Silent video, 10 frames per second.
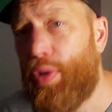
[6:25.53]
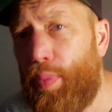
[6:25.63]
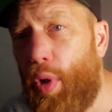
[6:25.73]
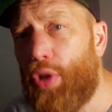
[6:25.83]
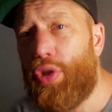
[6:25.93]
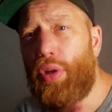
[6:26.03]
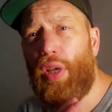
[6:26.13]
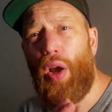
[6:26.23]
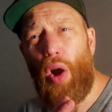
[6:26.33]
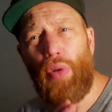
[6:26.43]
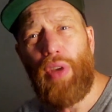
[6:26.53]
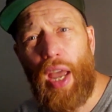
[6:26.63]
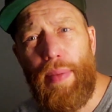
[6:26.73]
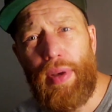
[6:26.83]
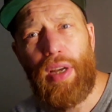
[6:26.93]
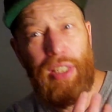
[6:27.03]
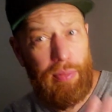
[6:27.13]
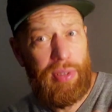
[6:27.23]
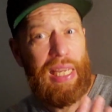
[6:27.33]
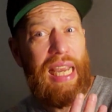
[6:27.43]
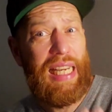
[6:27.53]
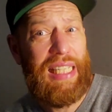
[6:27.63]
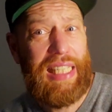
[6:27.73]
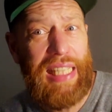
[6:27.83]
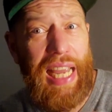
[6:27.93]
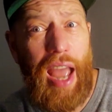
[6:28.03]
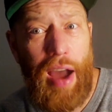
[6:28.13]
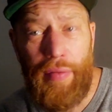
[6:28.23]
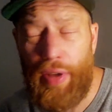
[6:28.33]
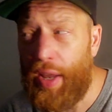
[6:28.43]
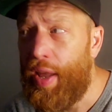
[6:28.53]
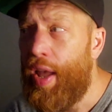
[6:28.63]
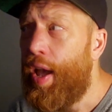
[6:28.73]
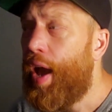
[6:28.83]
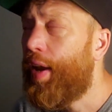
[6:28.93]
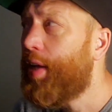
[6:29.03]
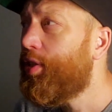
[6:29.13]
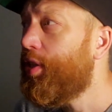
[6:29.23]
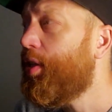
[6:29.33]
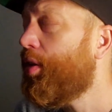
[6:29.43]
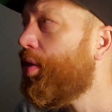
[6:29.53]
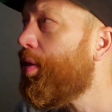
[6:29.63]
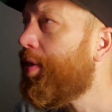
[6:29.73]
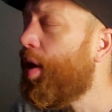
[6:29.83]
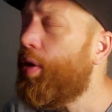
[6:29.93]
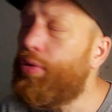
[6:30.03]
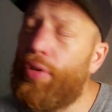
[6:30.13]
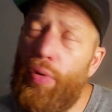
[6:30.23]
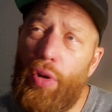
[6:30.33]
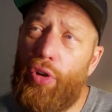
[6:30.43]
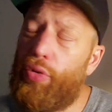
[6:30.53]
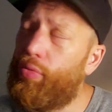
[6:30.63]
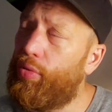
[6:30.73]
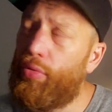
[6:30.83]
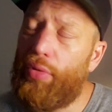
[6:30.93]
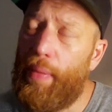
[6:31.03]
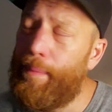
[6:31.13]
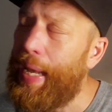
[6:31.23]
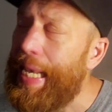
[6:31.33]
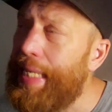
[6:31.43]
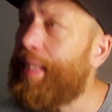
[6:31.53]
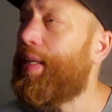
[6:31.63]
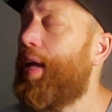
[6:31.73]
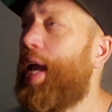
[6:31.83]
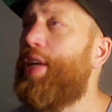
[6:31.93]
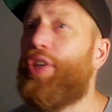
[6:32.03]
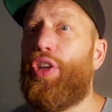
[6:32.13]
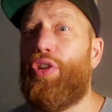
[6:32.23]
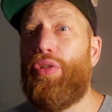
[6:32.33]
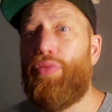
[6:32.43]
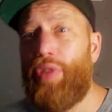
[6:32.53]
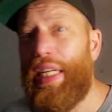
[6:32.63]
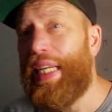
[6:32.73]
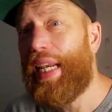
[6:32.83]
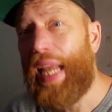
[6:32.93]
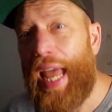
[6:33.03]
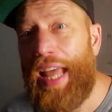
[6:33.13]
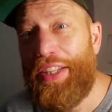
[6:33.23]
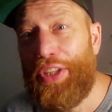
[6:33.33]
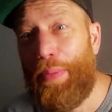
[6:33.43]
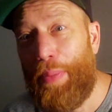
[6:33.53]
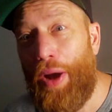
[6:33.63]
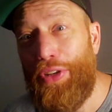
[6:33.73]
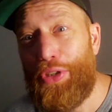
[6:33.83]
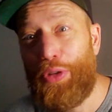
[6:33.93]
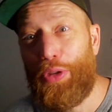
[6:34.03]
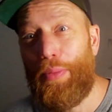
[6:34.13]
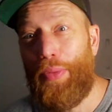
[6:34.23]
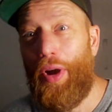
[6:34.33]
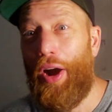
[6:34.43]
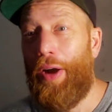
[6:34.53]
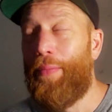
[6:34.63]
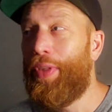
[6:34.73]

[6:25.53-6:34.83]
Dubois took it okay because he was taking the sting out of it. And actually, another thing, I was so amazed that AJ couldn't really land a bunch on Dubois.